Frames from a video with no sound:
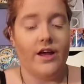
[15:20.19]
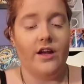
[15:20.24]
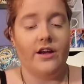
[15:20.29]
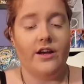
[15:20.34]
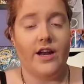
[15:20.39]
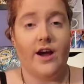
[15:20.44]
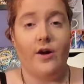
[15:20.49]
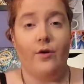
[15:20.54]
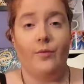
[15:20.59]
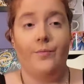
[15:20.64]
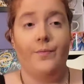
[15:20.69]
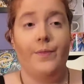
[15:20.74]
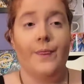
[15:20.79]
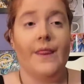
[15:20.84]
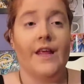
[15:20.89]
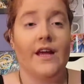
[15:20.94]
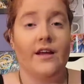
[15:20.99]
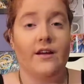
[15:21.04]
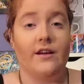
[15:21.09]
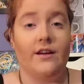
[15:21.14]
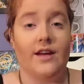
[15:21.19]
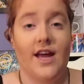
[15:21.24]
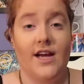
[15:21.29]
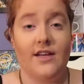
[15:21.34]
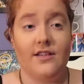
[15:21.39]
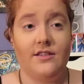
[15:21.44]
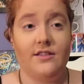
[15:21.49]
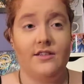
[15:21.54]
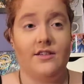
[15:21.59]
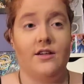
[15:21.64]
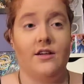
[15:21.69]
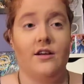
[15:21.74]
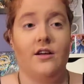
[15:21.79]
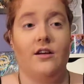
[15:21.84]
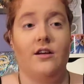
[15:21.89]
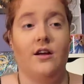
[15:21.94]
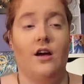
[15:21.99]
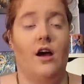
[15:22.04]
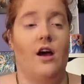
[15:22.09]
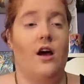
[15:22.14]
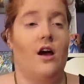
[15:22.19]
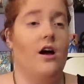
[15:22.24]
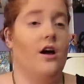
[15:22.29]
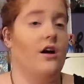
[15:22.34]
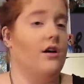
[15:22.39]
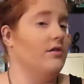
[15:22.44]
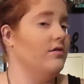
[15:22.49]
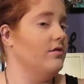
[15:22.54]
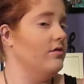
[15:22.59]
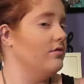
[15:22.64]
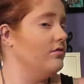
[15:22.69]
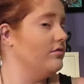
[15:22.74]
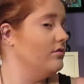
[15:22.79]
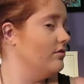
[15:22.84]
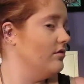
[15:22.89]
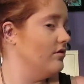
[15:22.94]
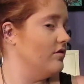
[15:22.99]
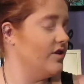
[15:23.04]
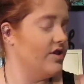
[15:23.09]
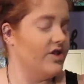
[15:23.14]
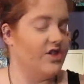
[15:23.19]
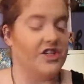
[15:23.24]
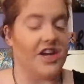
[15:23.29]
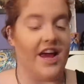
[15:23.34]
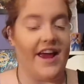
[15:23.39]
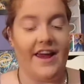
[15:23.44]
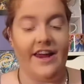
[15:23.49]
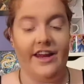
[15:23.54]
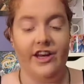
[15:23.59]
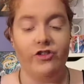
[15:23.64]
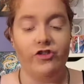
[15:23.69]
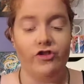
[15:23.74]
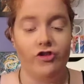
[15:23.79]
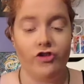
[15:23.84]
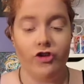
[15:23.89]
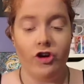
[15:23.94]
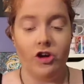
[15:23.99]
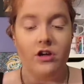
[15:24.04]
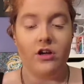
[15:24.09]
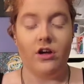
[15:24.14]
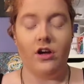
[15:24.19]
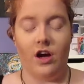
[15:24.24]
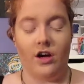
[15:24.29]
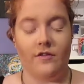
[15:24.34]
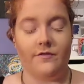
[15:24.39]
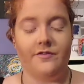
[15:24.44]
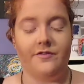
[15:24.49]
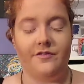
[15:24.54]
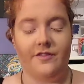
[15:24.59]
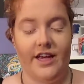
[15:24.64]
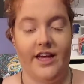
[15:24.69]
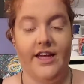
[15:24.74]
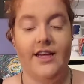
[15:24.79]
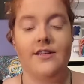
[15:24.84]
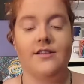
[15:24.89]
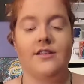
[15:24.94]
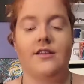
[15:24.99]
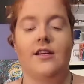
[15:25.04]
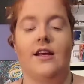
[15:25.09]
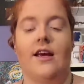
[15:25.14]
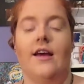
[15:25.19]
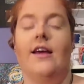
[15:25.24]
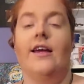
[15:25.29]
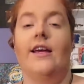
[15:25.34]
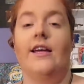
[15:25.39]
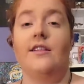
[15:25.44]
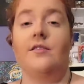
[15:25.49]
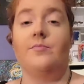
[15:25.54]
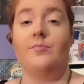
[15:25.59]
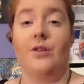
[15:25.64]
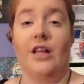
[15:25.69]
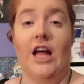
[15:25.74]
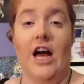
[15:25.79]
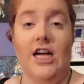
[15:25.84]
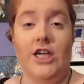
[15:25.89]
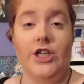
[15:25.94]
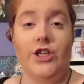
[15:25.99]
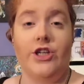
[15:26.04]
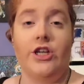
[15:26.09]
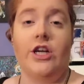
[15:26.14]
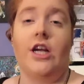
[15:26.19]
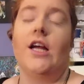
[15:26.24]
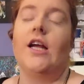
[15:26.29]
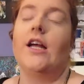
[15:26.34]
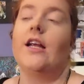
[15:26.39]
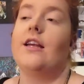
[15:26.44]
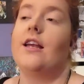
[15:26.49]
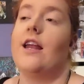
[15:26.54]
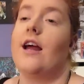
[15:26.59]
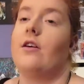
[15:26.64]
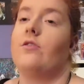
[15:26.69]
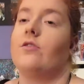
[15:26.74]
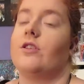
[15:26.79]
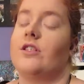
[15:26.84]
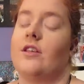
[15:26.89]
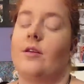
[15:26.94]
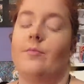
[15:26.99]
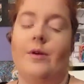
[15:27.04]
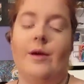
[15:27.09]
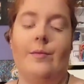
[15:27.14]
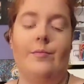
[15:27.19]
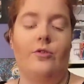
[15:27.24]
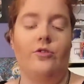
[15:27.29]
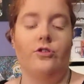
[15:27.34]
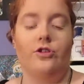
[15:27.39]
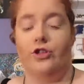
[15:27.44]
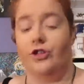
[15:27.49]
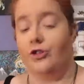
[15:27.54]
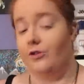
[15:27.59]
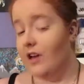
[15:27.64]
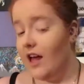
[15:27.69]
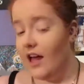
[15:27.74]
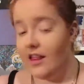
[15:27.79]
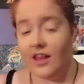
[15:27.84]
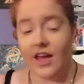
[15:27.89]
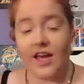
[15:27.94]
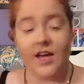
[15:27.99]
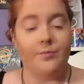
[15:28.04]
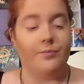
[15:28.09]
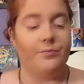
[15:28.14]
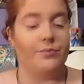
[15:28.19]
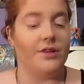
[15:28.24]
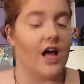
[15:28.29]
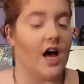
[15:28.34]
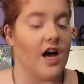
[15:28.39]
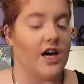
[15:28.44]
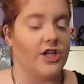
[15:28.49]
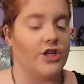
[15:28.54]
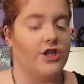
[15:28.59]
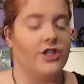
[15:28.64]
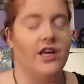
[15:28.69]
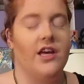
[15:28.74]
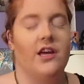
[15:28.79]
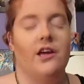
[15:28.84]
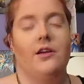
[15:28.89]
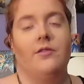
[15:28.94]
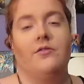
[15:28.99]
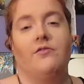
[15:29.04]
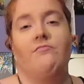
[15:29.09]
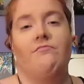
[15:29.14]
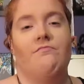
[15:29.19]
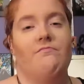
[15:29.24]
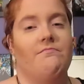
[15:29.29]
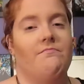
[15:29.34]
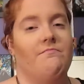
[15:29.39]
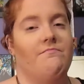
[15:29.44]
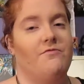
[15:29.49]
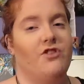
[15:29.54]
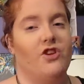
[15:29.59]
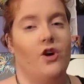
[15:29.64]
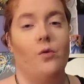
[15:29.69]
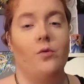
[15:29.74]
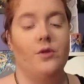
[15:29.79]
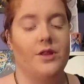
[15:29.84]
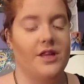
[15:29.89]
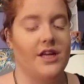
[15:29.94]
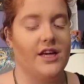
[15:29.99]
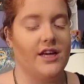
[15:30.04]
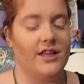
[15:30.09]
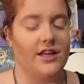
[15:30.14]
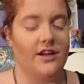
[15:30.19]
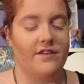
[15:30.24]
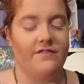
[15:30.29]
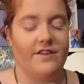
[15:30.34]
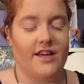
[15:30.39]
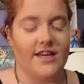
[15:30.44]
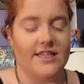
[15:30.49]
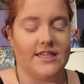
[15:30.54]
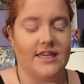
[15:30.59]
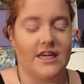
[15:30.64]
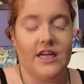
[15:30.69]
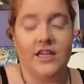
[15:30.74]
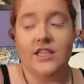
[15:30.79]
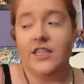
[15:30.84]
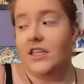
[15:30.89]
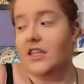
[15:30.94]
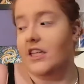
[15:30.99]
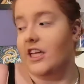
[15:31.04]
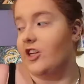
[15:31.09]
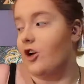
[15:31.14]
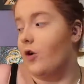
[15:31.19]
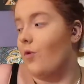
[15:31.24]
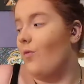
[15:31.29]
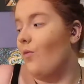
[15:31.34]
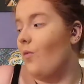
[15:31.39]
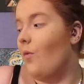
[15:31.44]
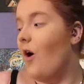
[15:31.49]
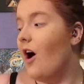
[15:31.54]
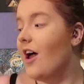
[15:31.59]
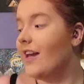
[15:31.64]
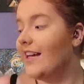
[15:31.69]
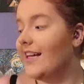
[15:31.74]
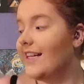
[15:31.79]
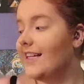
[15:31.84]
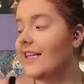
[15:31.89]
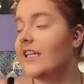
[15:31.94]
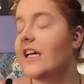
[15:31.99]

Now, next stage of face is blush. Now, some people do not like blush. They don't think their face needs it. They don't want it.